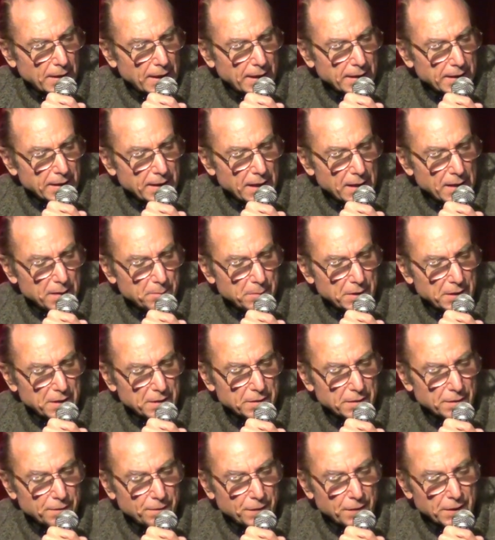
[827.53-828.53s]
I came
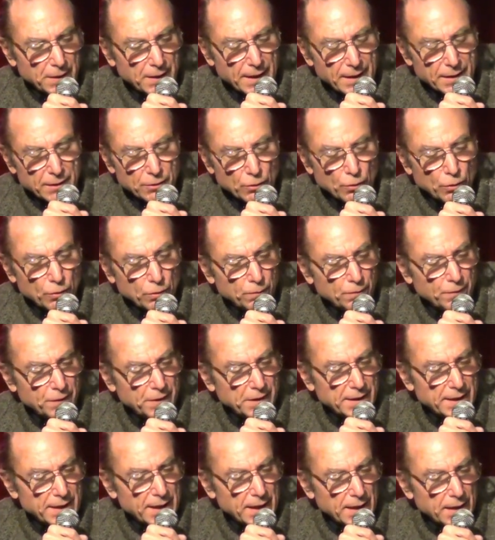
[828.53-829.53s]
here to forget,
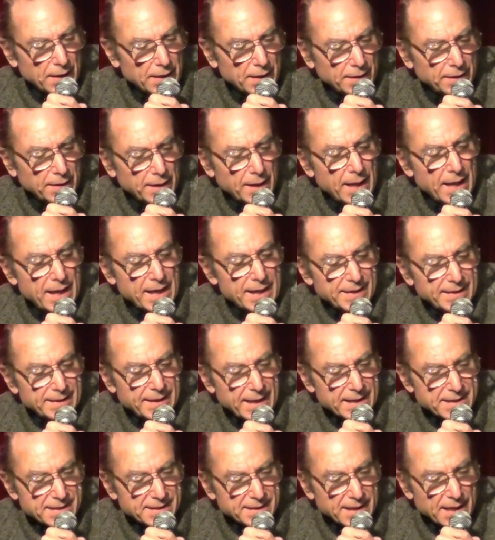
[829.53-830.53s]
olvidar,
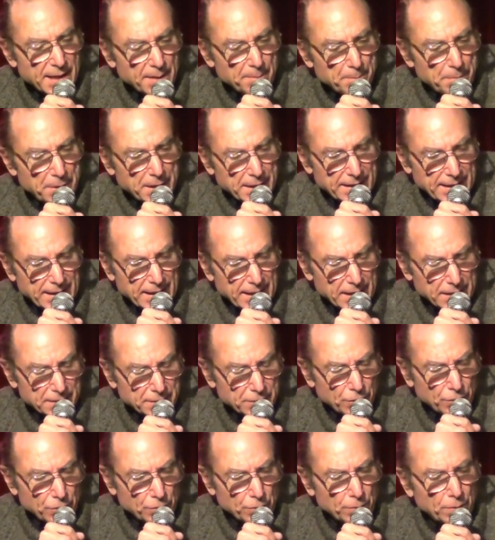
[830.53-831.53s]

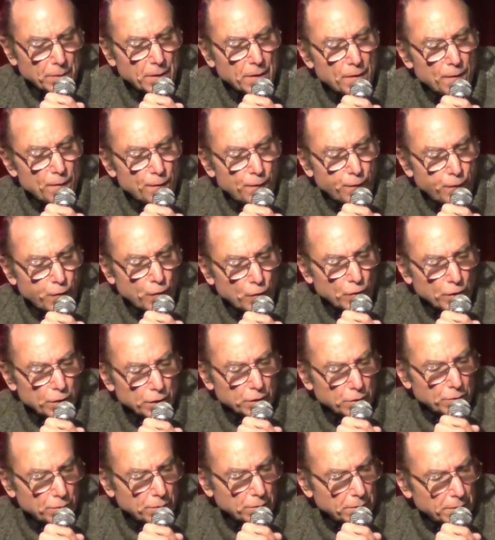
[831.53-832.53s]
desamparado,
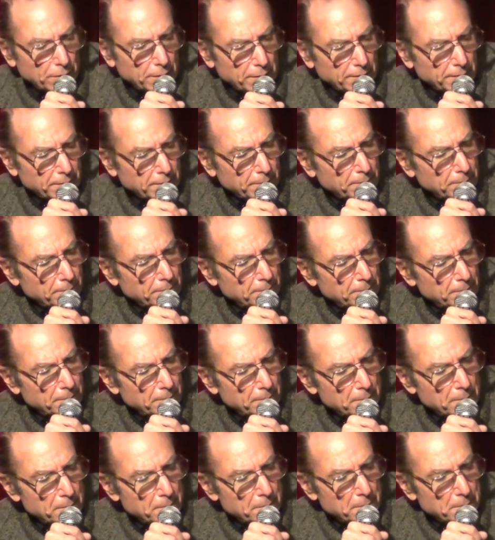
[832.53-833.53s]
forlorn.
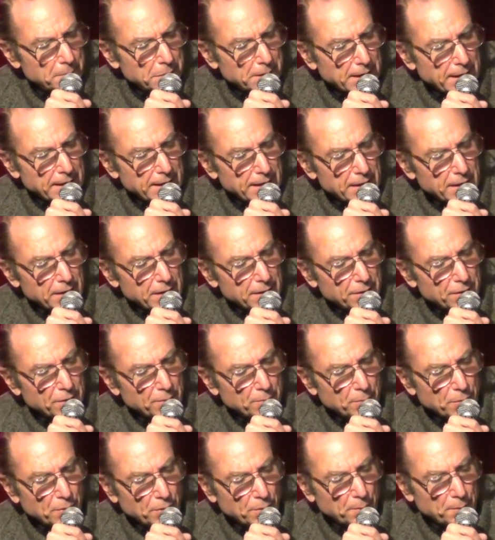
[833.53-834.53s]
But I hear
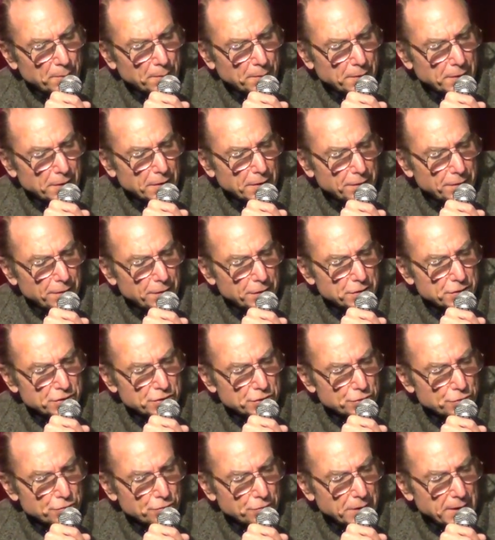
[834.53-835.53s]
the murmur of the
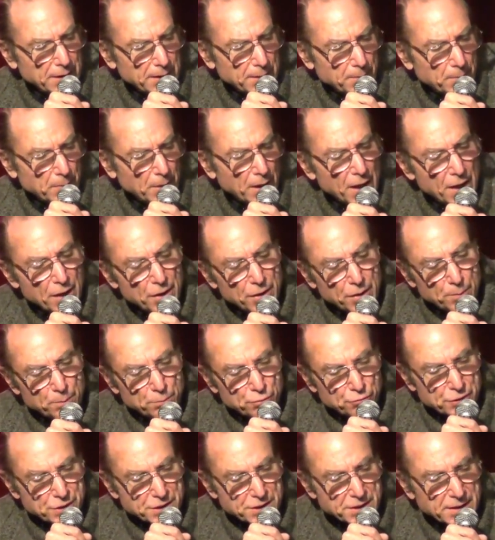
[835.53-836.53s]
stream, the
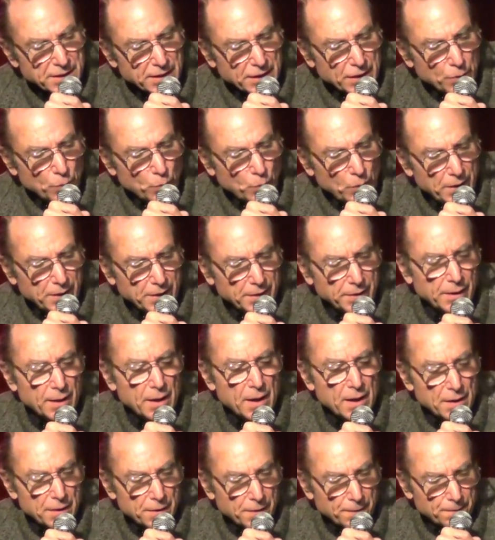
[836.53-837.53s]
bristling wind,
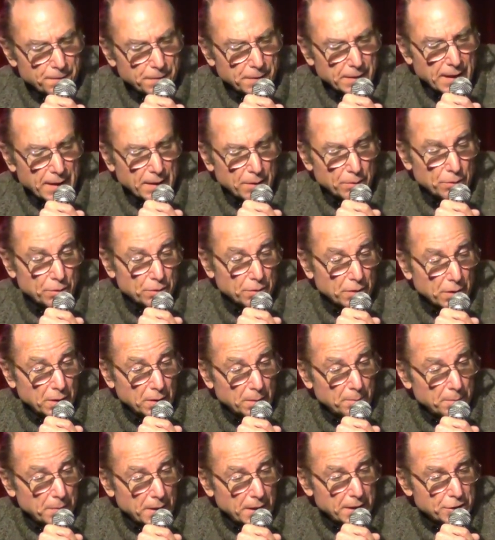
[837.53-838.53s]
the flower
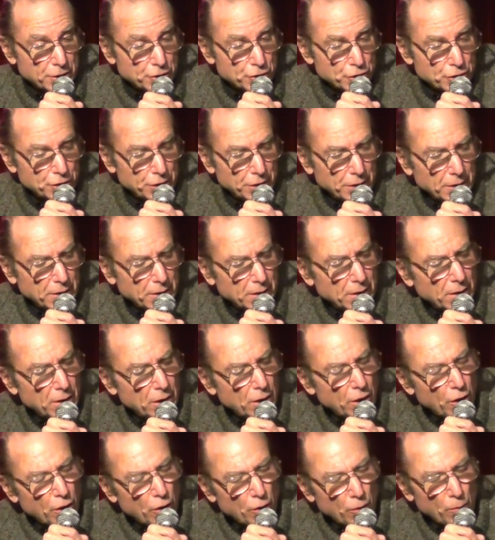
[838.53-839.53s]
on my cheek.
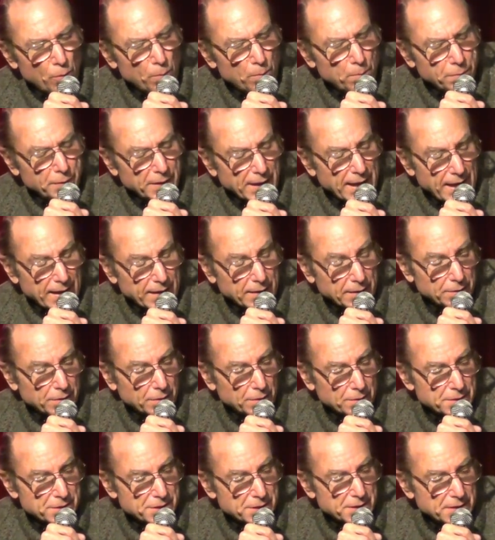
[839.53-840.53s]
Oh, black
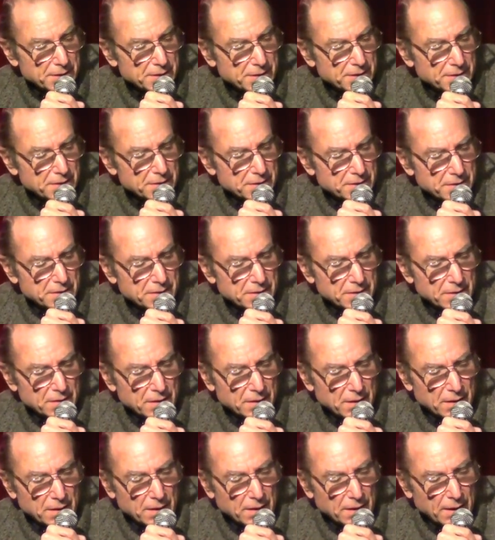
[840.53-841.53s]
narcissus,
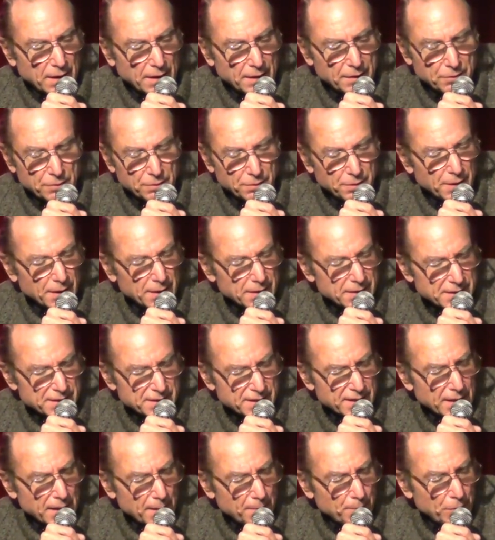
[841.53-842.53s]
I could not
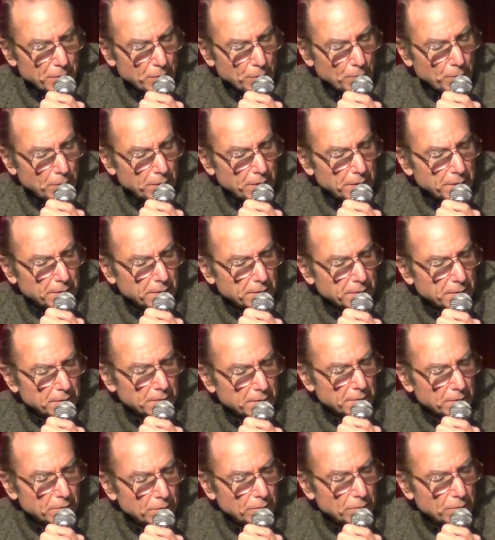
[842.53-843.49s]
stop the wind,